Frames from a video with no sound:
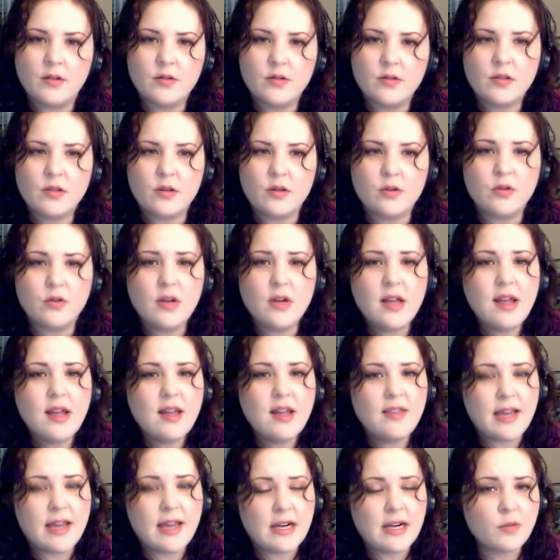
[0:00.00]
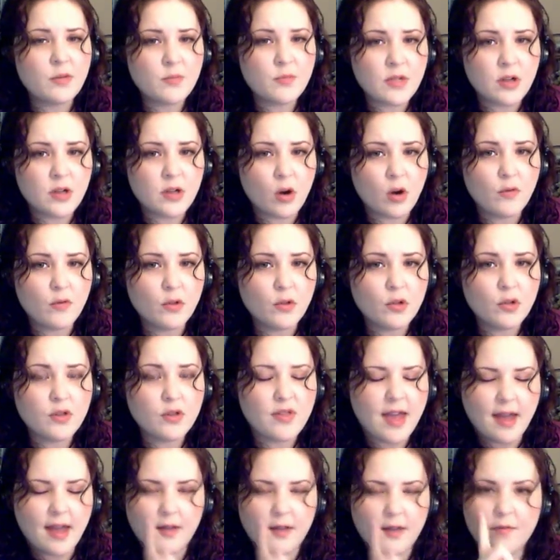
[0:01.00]
So that helped me to overlook
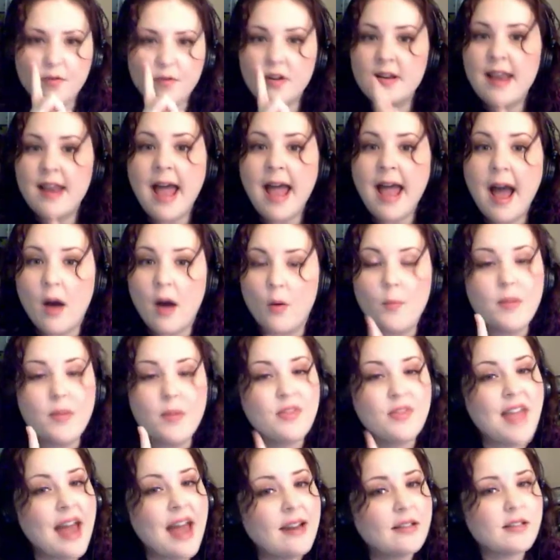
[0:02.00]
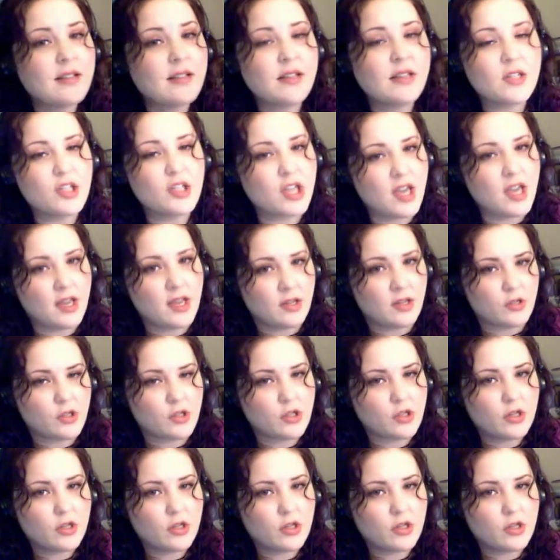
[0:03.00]
that for now. But that is going to change.